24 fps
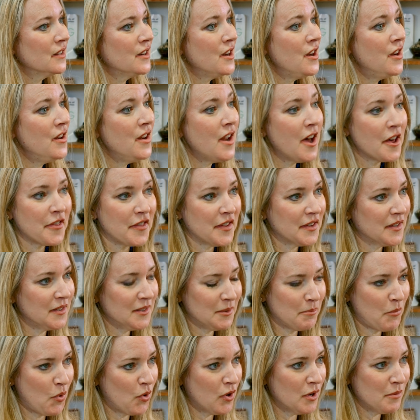Nothing is
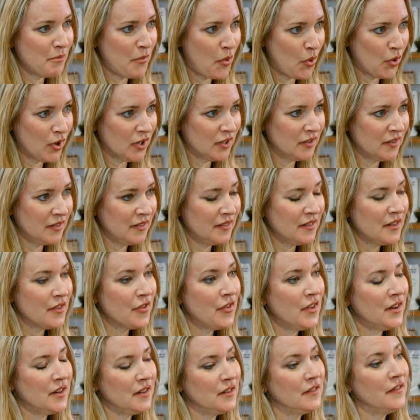more important
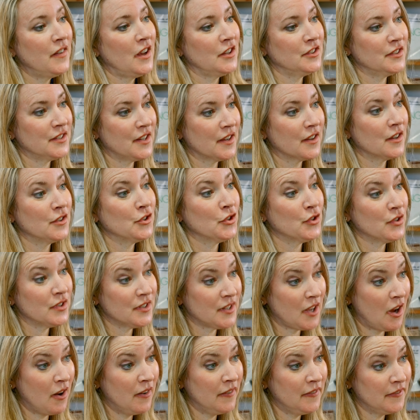than investing in
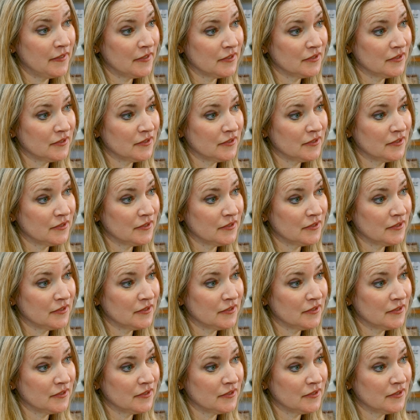yourself.